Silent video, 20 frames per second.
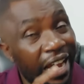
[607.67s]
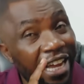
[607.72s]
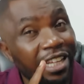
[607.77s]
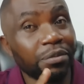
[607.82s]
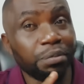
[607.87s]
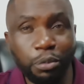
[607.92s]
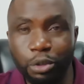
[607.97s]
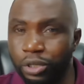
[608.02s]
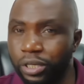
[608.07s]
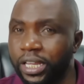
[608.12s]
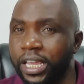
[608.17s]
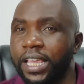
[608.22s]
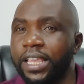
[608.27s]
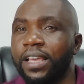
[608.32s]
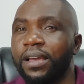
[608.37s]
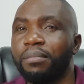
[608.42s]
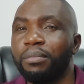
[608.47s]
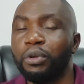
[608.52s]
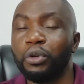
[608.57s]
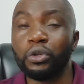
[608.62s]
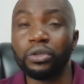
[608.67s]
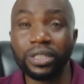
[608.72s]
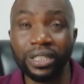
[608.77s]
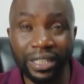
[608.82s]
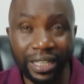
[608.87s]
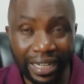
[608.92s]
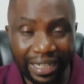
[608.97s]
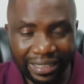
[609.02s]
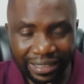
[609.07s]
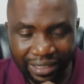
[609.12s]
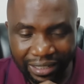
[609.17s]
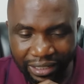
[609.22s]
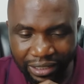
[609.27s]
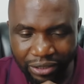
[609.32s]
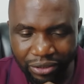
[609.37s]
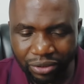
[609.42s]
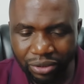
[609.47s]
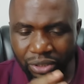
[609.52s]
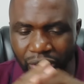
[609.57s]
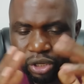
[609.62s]
as Mount Kenya because in the last
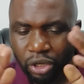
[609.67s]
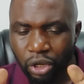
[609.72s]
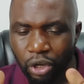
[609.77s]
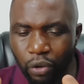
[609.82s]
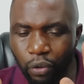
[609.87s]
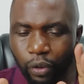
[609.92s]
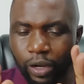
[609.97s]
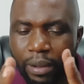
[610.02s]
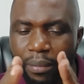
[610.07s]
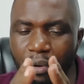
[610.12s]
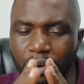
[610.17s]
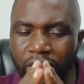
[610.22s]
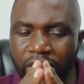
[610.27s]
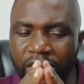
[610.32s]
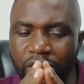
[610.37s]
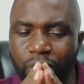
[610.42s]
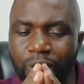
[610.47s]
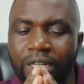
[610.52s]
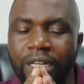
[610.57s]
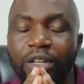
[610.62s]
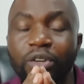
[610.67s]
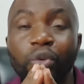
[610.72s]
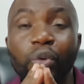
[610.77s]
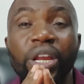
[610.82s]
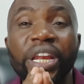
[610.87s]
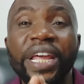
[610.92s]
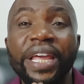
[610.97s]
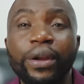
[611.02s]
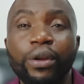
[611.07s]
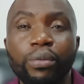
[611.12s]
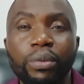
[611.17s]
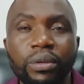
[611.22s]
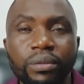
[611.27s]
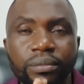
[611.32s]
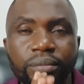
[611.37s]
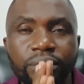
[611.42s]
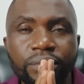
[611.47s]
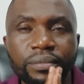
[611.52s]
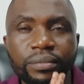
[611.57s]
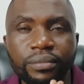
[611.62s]
election William Ruto just wanted to win Nairobi
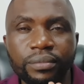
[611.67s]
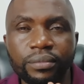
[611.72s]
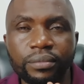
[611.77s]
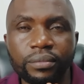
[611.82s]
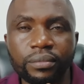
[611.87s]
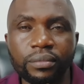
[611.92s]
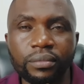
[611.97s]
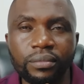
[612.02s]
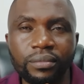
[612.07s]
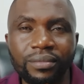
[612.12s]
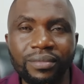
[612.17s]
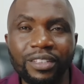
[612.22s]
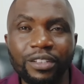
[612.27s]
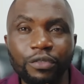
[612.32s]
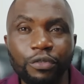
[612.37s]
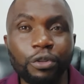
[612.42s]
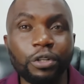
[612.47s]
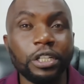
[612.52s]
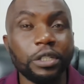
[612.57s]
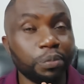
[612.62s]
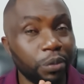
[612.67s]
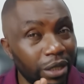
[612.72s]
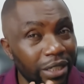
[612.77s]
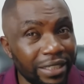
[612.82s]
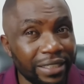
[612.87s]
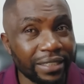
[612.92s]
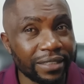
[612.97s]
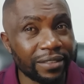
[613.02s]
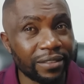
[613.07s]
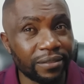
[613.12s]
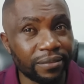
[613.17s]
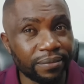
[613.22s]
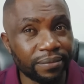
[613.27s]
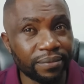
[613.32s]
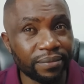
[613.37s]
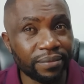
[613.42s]
for his politics